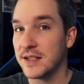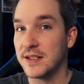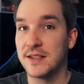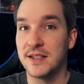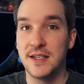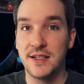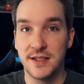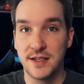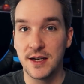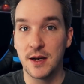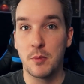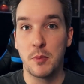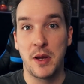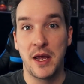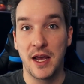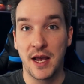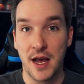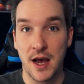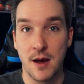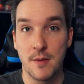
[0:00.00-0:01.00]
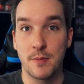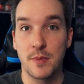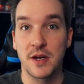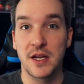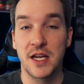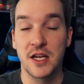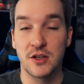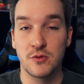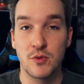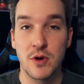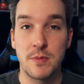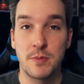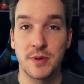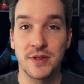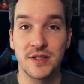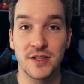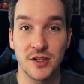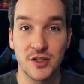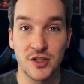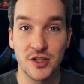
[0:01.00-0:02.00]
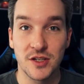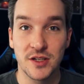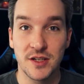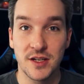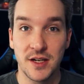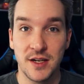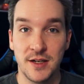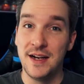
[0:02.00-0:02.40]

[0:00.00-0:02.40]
It's easy to pick up and get repositioned.